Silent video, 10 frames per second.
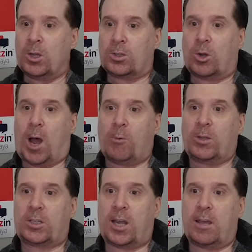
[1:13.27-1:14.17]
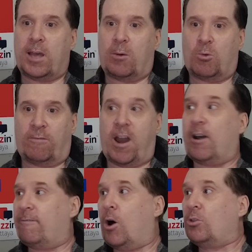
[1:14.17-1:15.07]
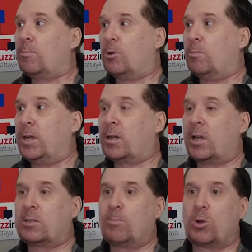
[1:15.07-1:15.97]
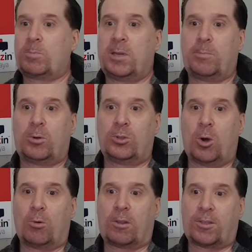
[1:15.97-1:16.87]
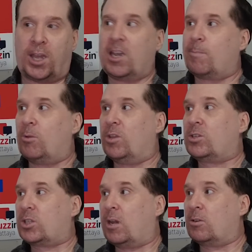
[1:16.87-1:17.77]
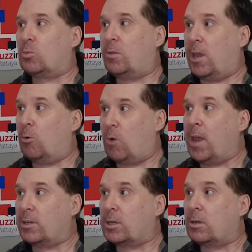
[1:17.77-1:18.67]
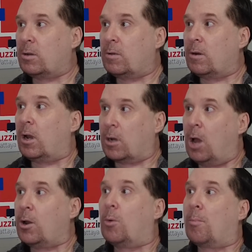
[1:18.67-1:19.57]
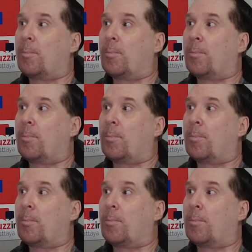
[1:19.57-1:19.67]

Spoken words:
So I would say that we're very vulnerable because most people don't think about these things when they rent a condo.